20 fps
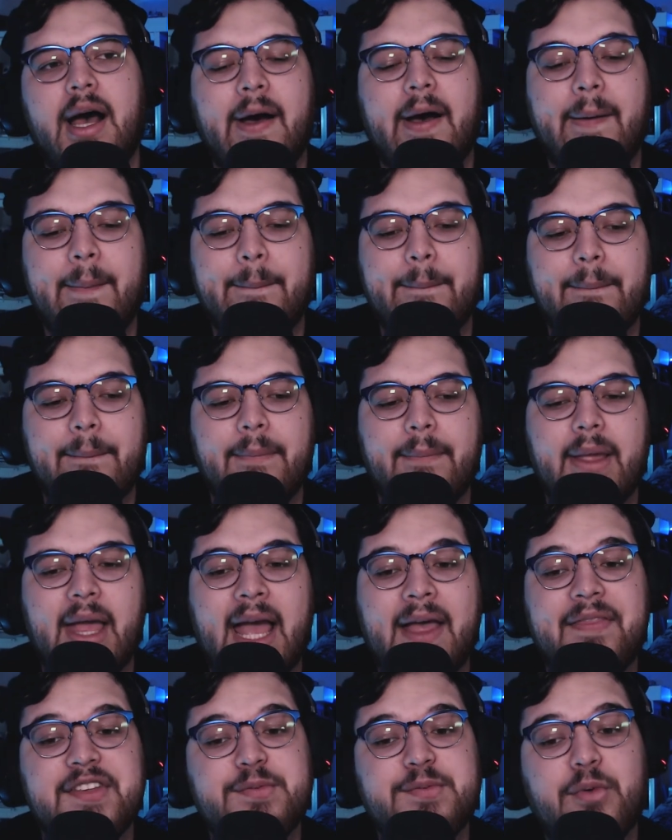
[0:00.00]
Um,
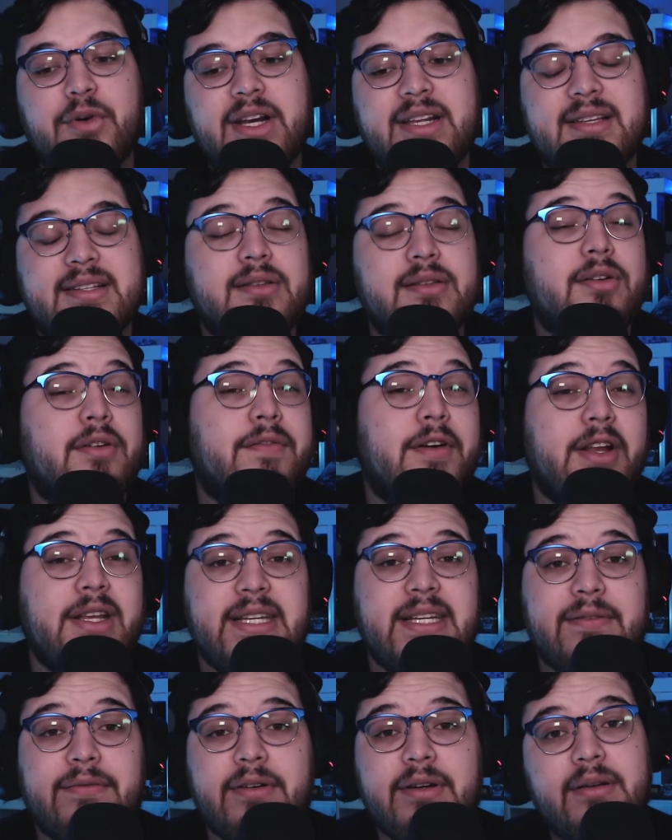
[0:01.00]
at this point, it doesn't look
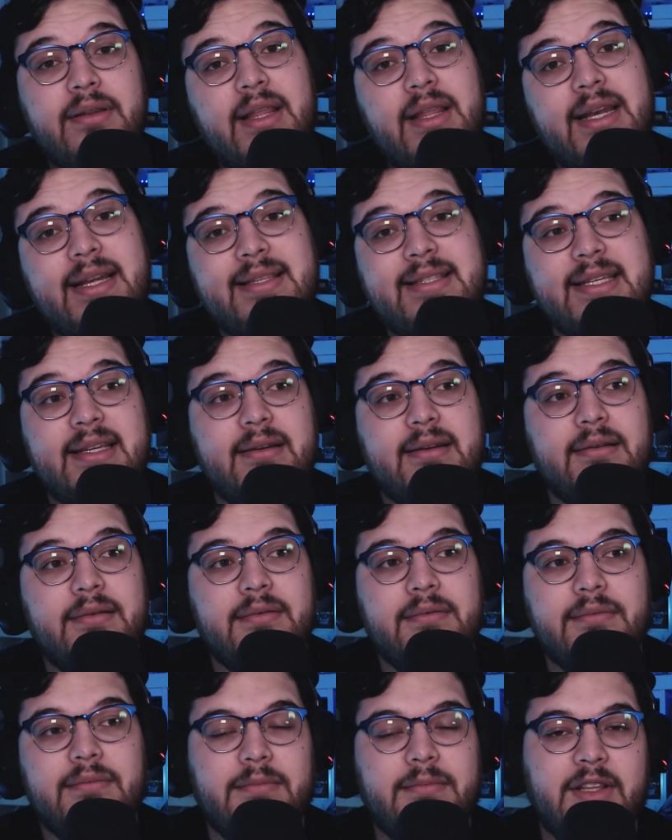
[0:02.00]
very different than it did,
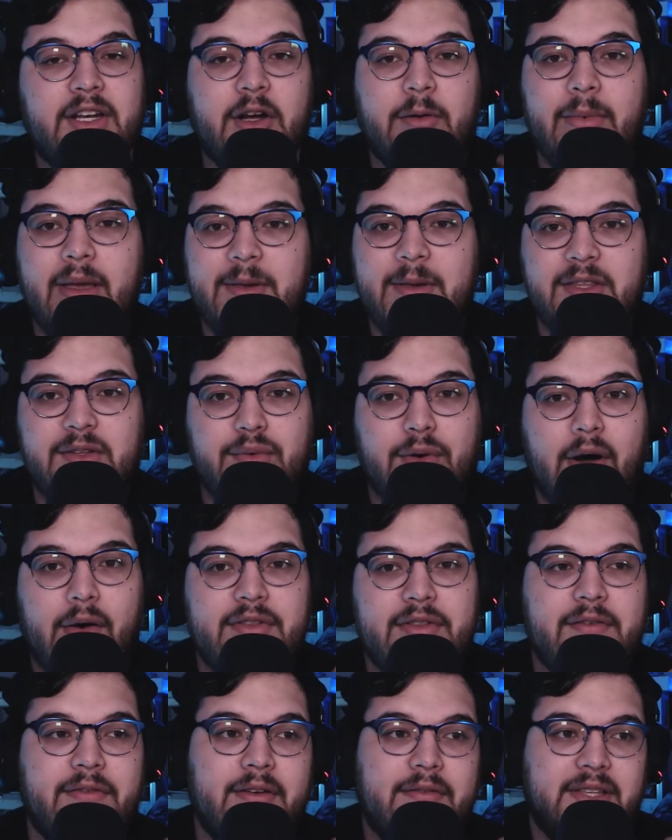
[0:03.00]
you know, maybe
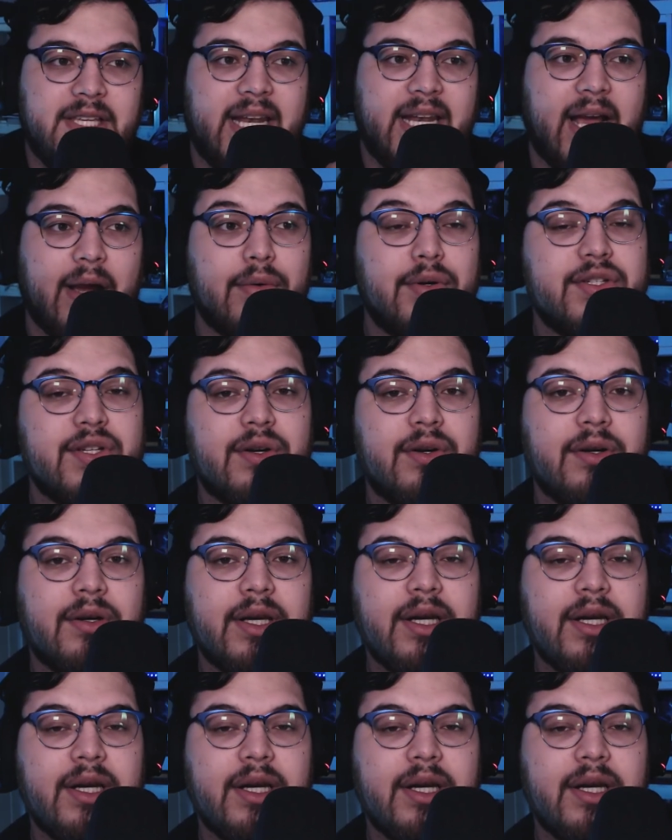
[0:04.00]
12 to 15 hours